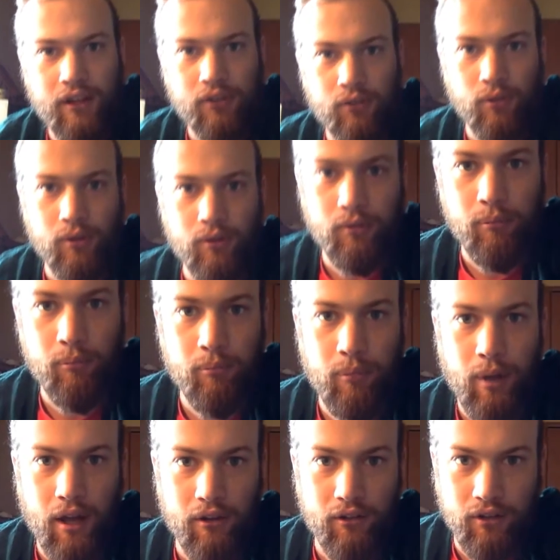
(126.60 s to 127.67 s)
That's when
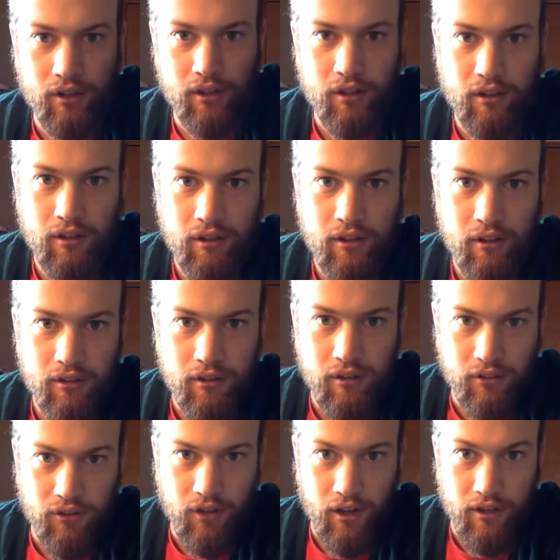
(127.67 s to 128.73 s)
Patrick
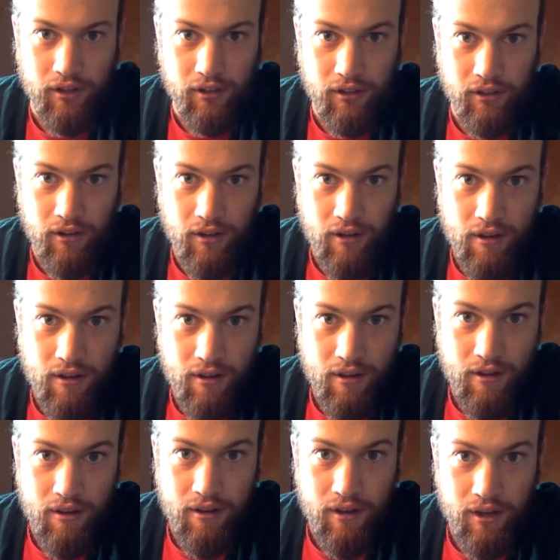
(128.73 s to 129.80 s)
decided
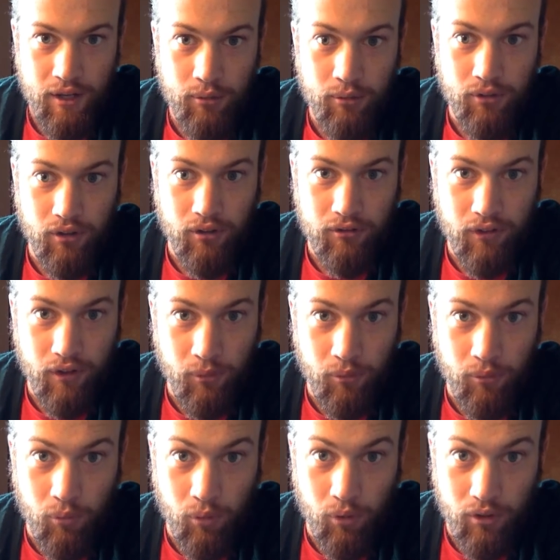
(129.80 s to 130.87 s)
he was going to fight
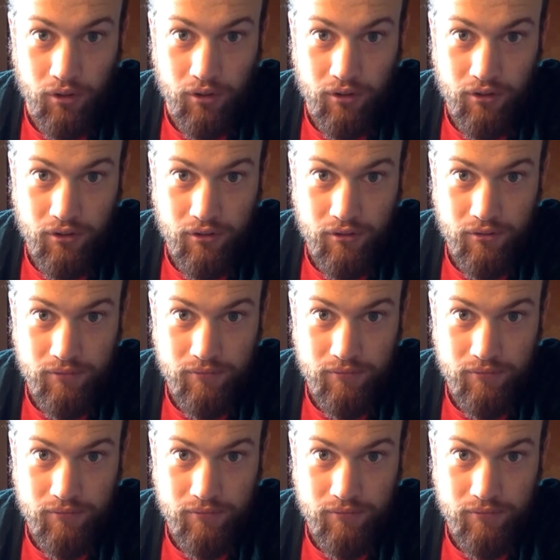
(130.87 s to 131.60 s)
with words.